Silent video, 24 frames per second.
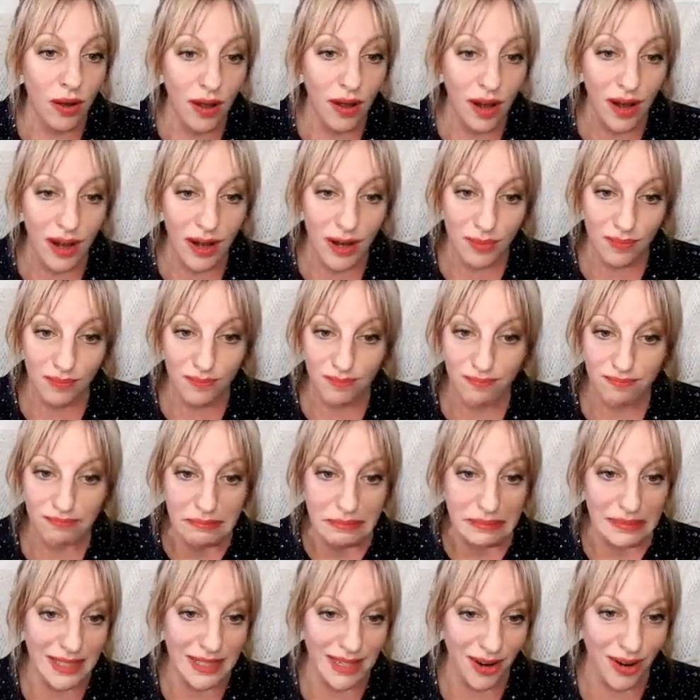
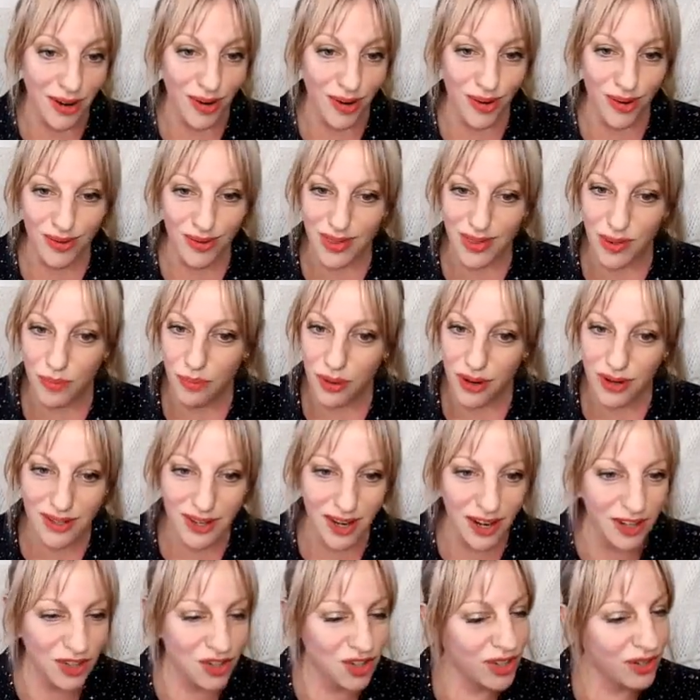the
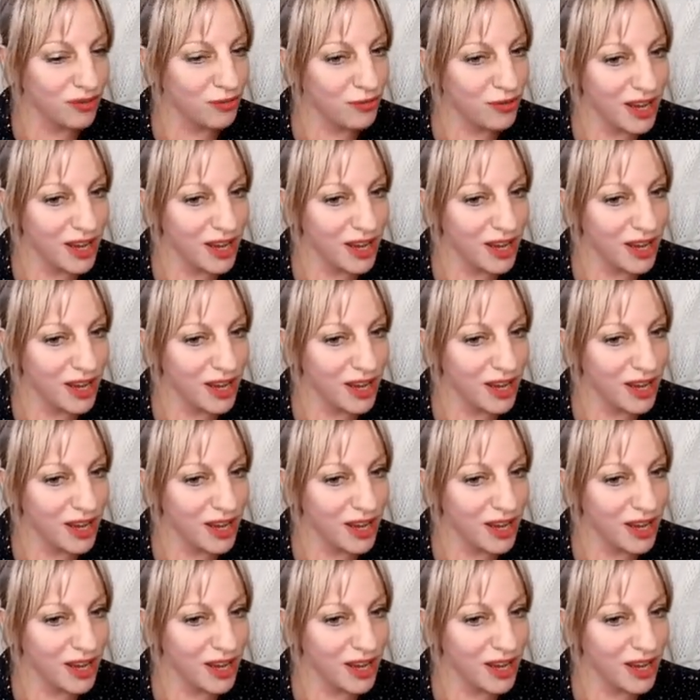production of